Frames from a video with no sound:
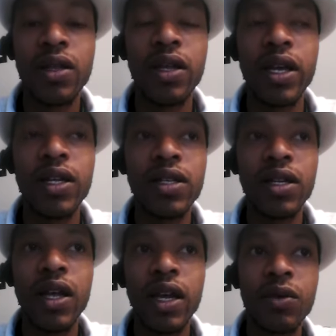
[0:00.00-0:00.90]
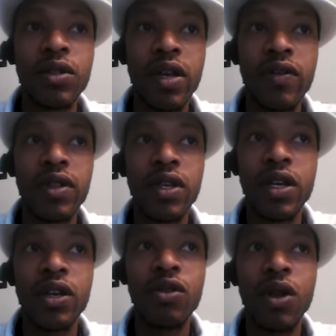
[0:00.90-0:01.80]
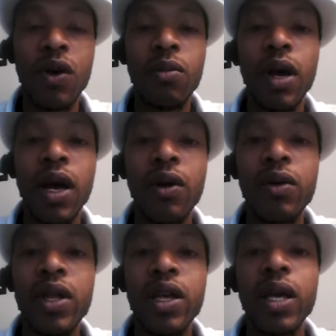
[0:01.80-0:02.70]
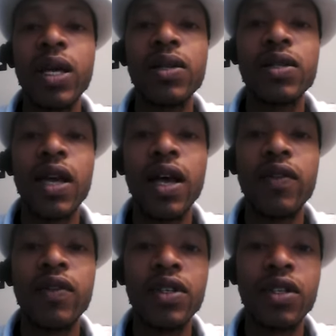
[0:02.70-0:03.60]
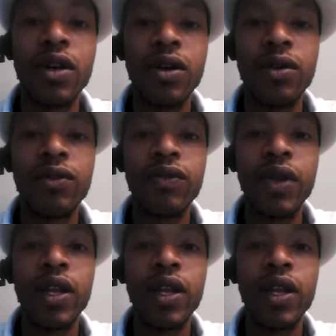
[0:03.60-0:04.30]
The intellect was everything you know about inside of this earth,